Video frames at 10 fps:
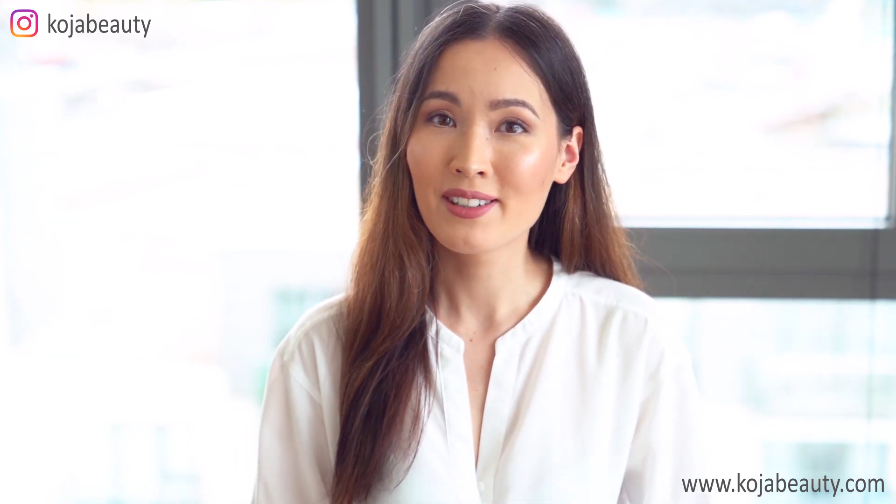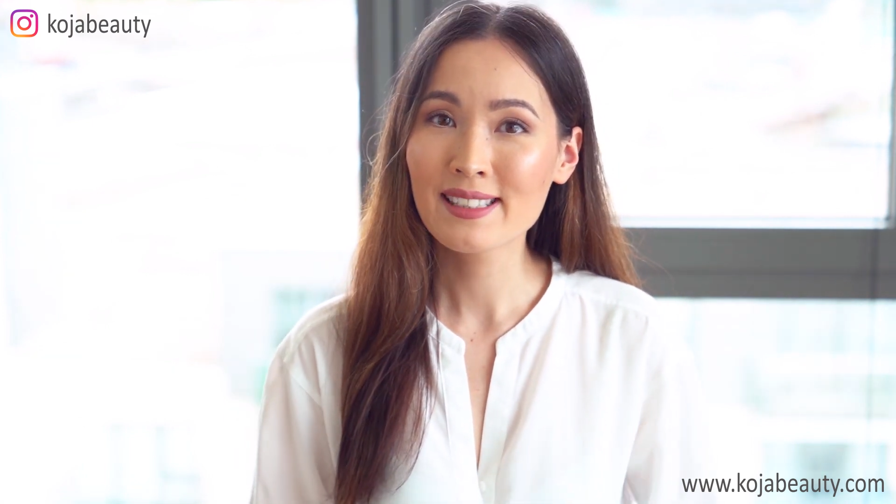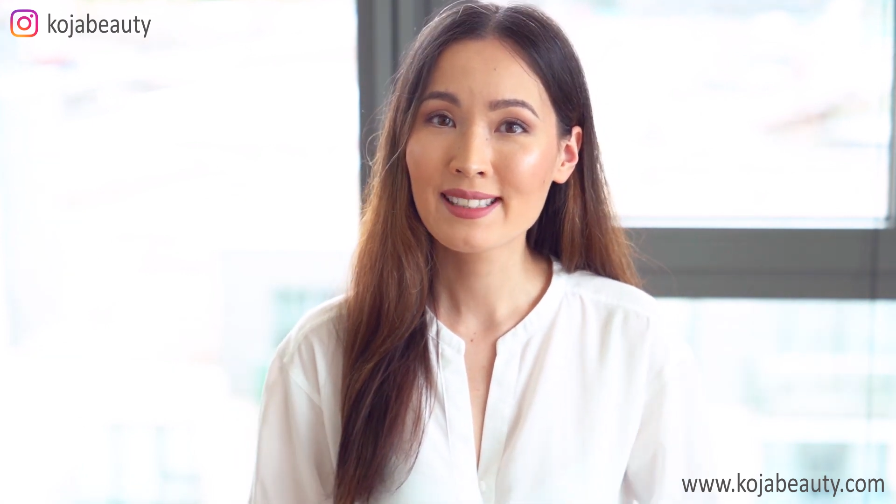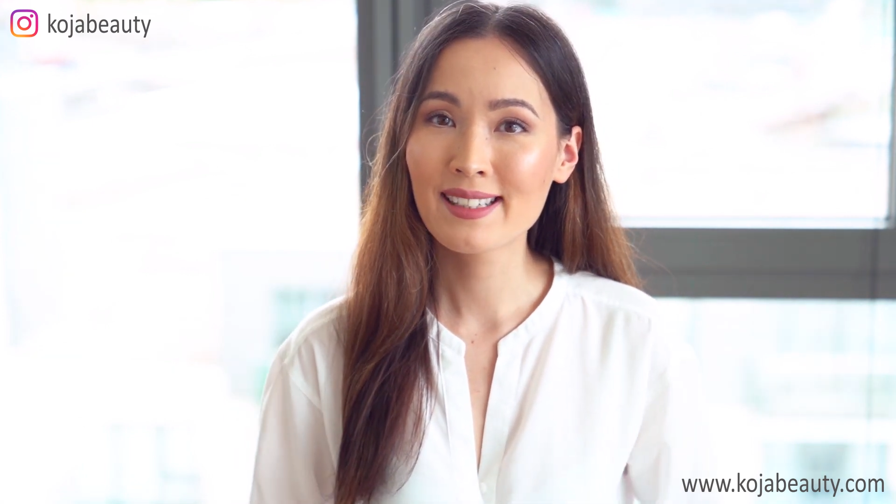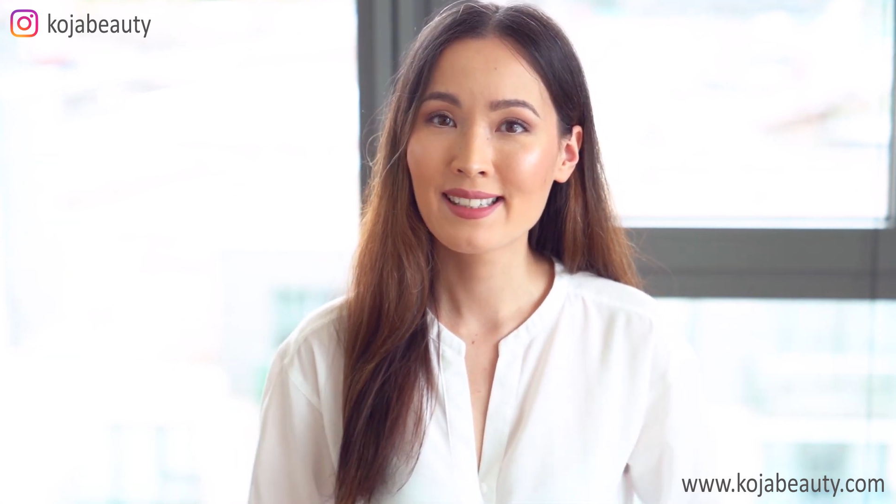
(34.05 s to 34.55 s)

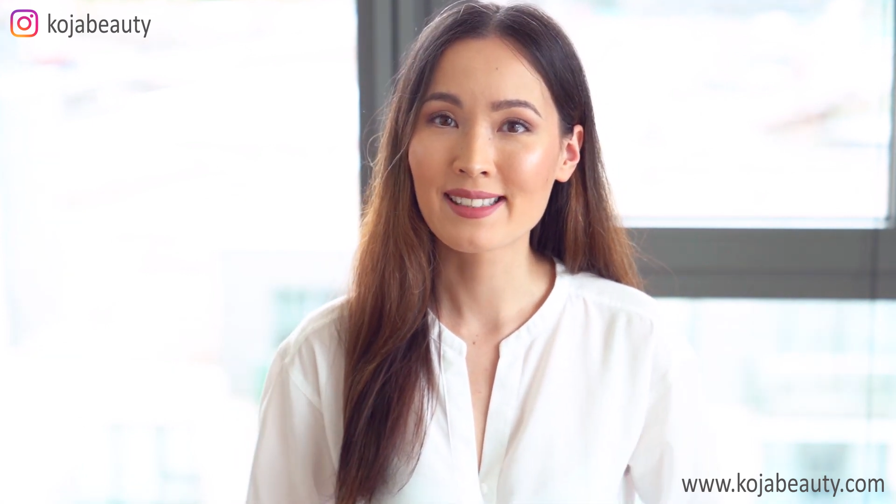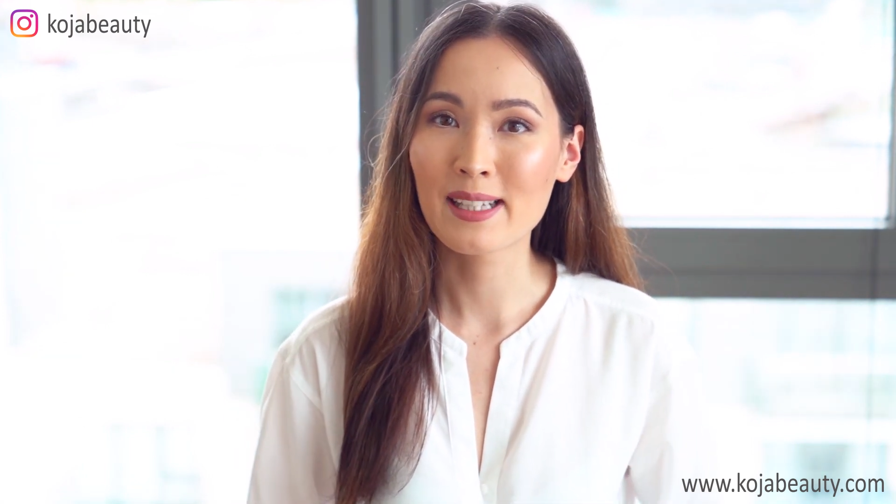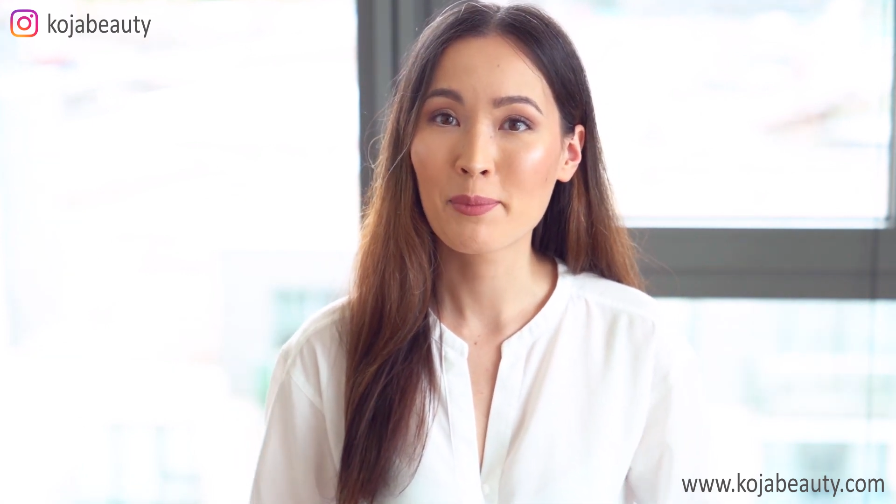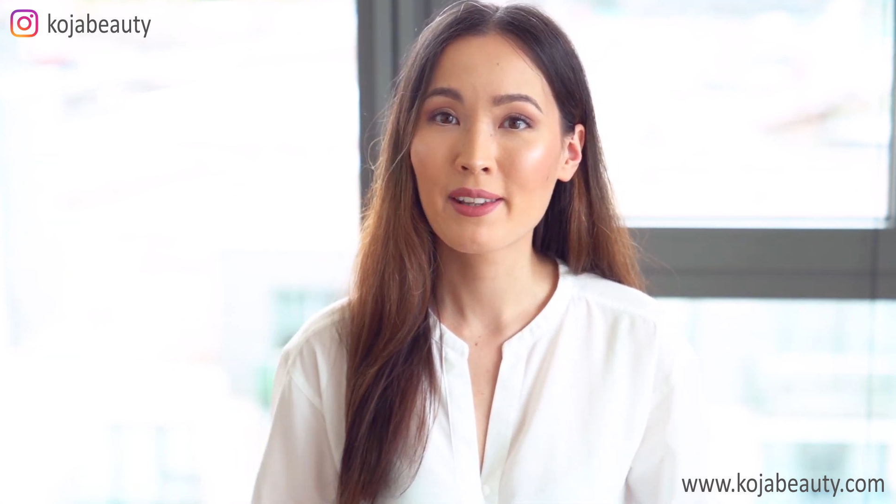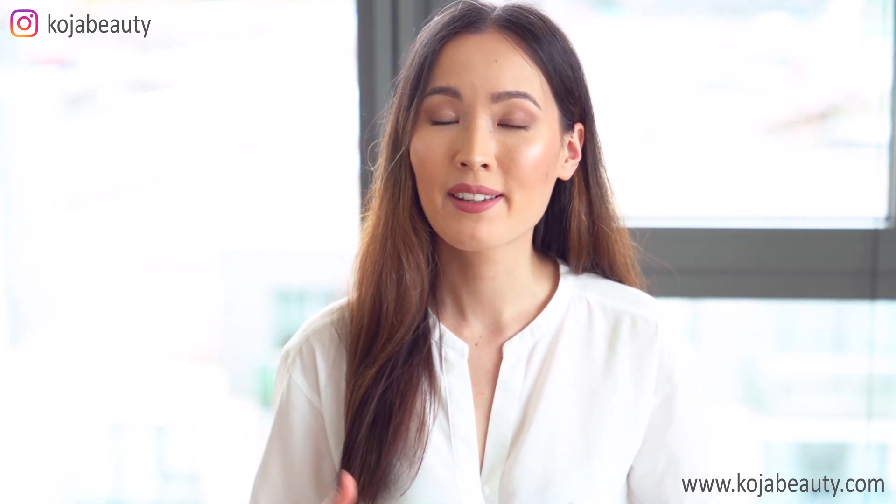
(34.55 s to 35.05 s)
oily skin is
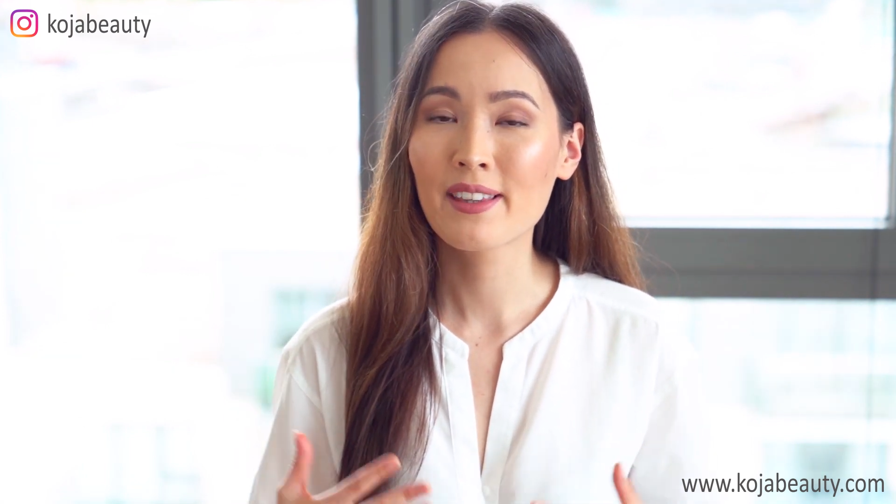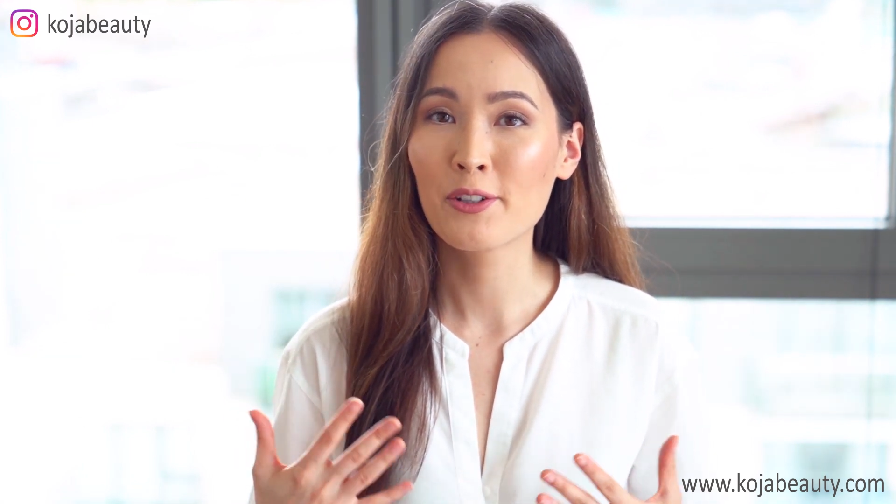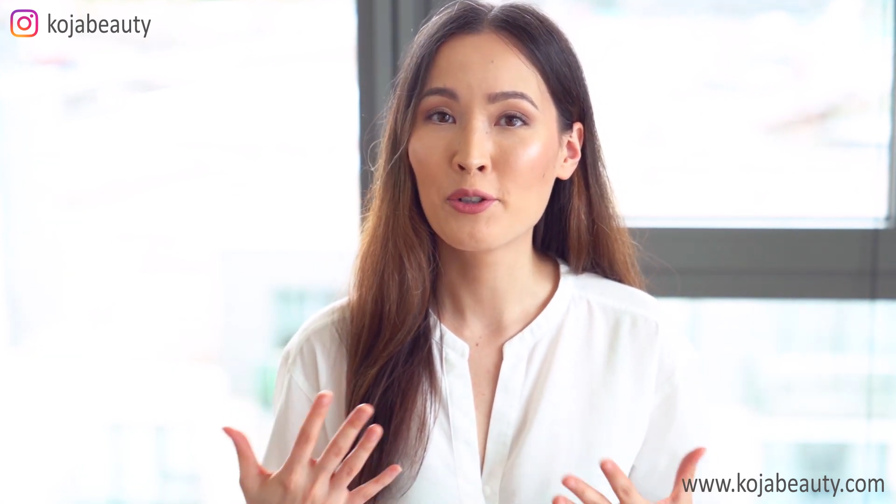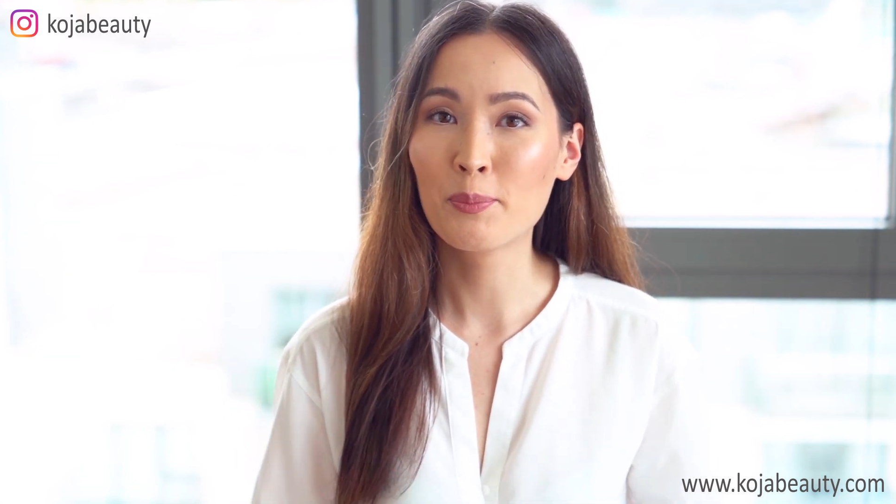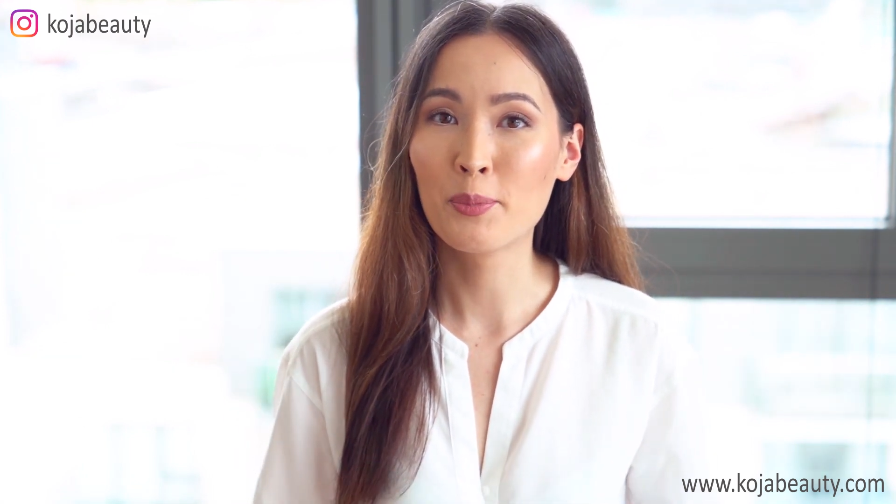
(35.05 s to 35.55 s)
something
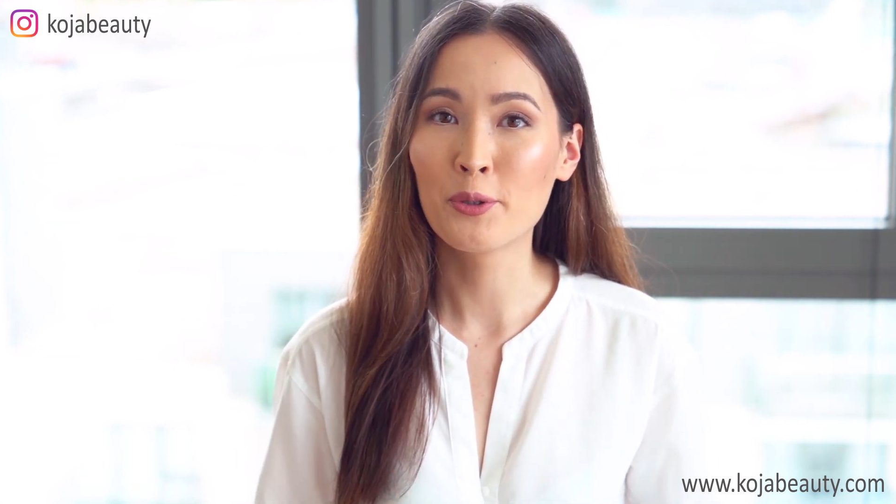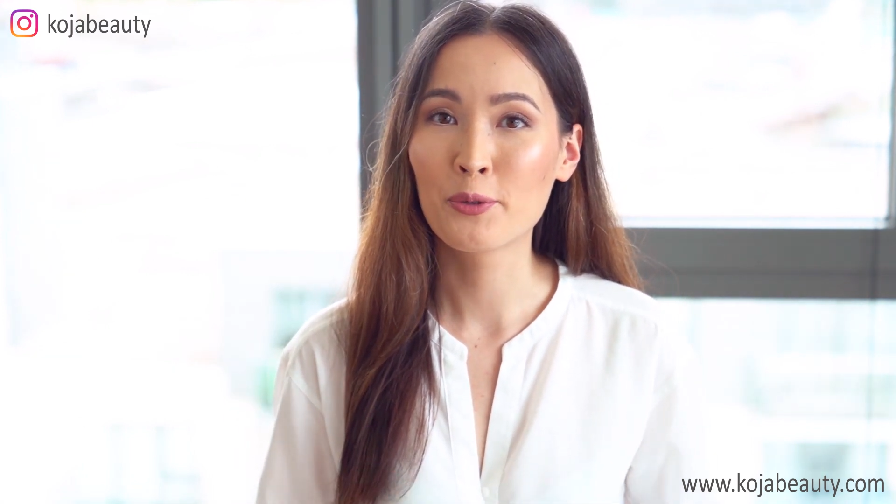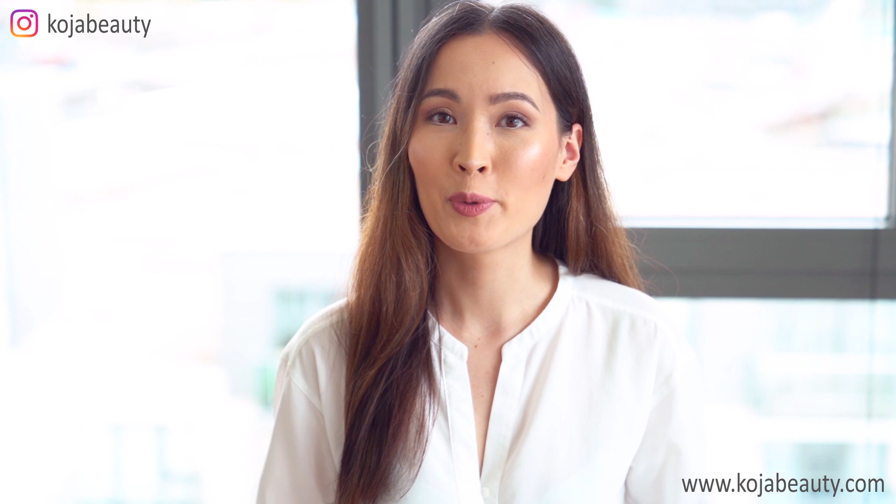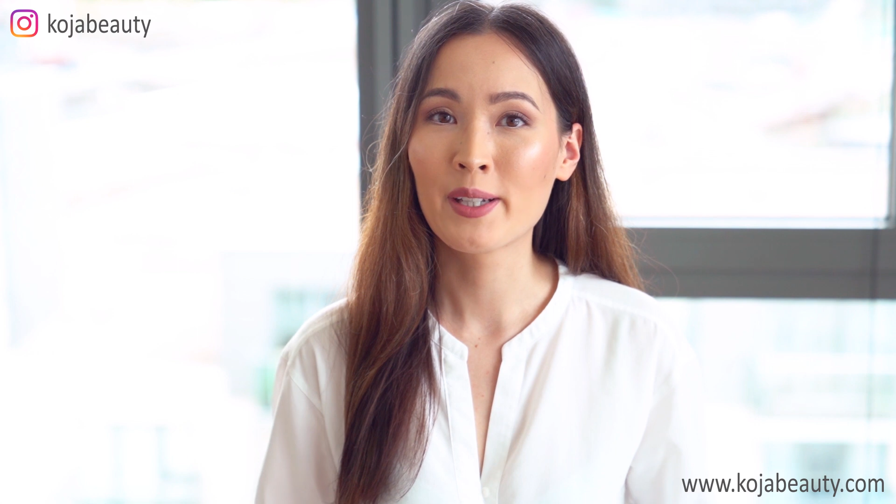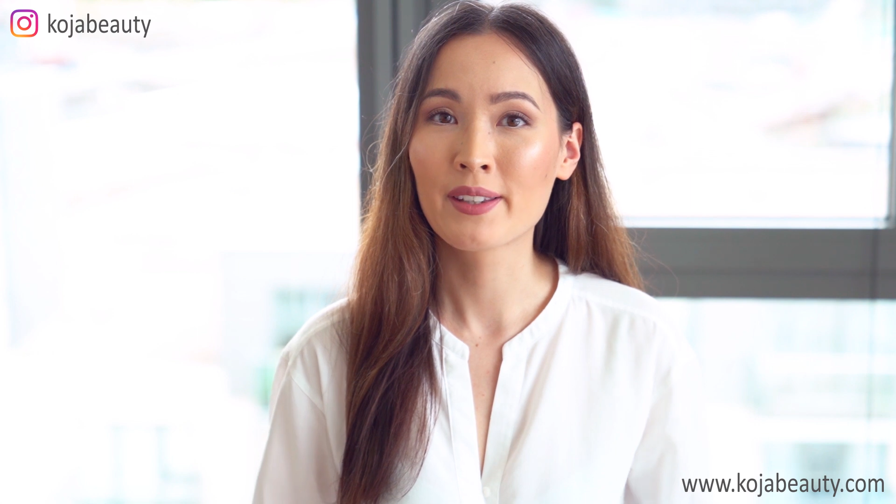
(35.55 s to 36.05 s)
that you're
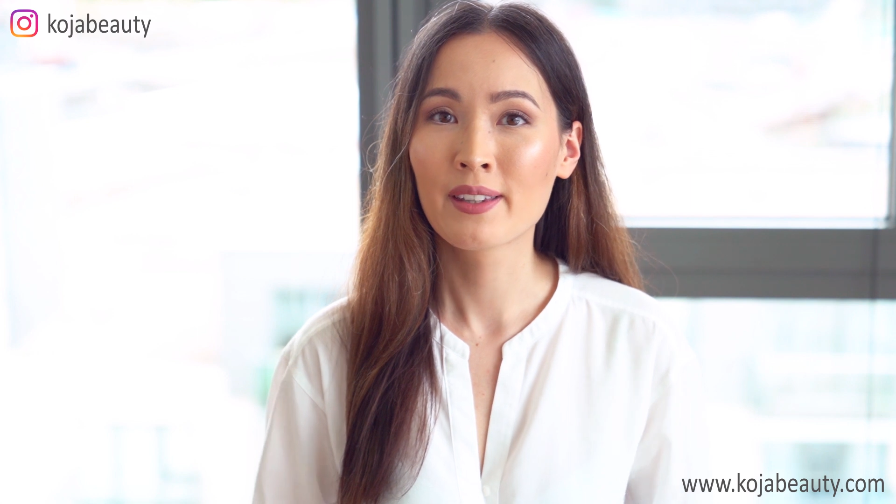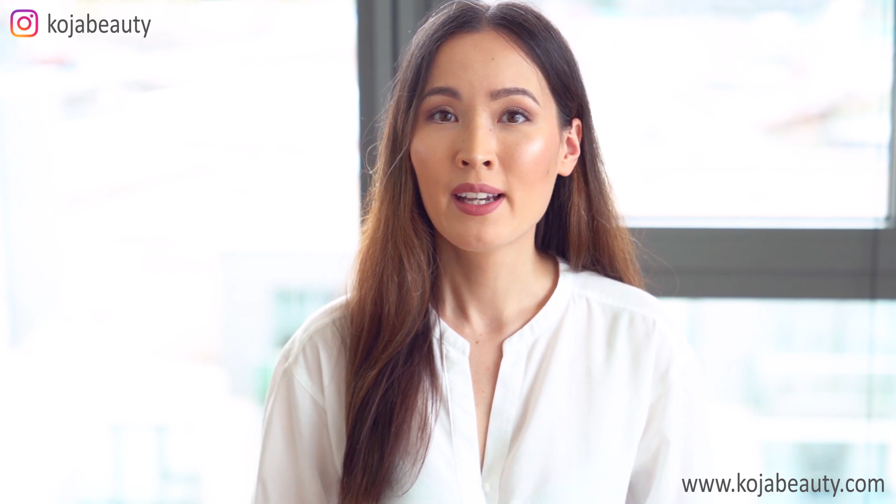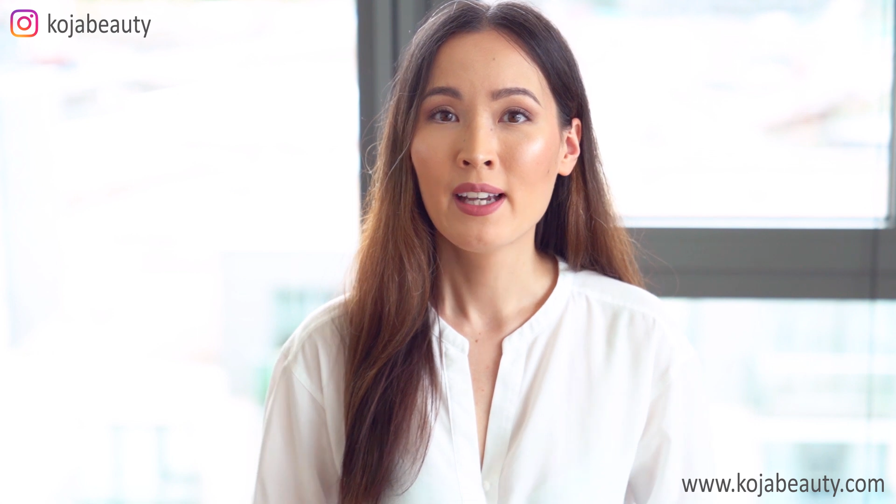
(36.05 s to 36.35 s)
born with,